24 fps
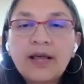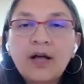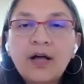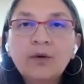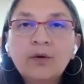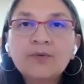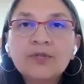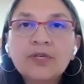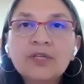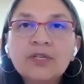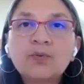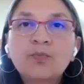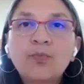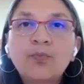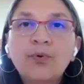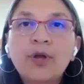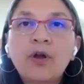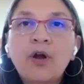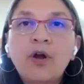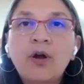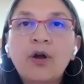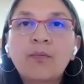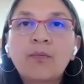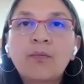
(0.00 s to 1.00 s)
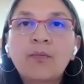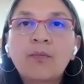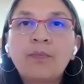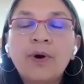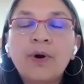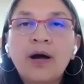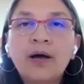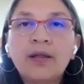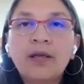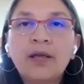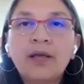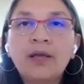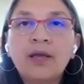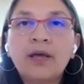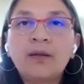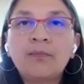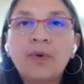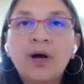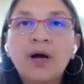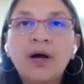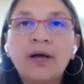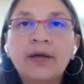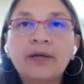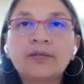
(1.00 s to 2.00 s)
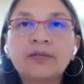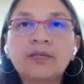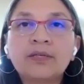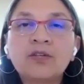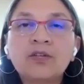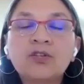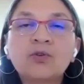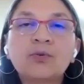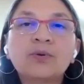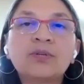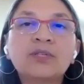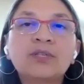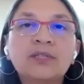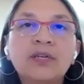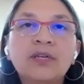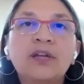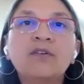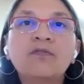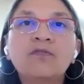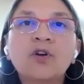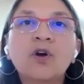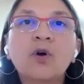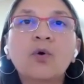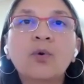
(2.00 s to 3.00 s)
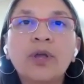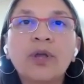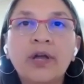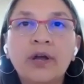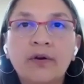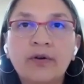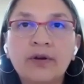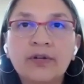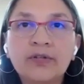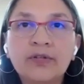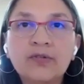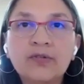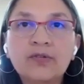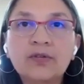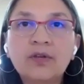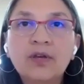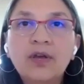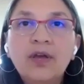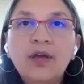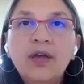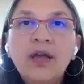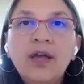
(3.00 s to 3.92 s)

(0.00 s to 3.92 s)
helps us bring our body and minds into a state of coherence.